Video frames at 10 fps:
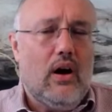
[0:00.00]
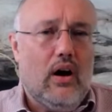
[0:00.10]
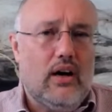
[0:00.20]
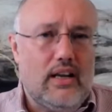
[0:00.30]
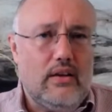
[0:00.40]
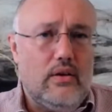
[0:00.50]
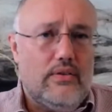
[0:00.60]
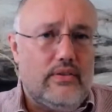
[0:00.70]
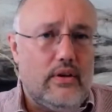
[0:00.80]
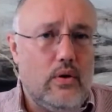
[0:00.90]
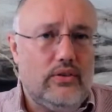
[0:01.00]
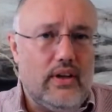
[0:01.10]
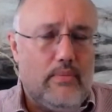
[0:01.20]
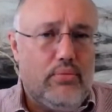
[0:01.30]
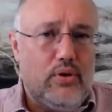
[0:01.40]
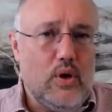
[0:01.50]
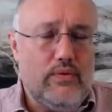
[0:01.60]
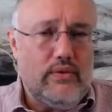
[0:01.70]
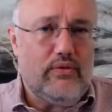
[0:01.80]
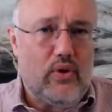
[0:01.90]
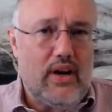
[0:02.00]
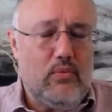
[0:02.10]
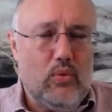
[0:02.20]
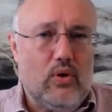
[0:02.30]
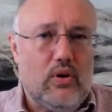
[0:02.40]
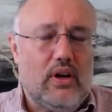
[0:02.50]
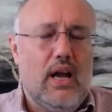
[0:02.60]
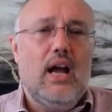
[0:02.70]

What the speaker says: on using a proven framework,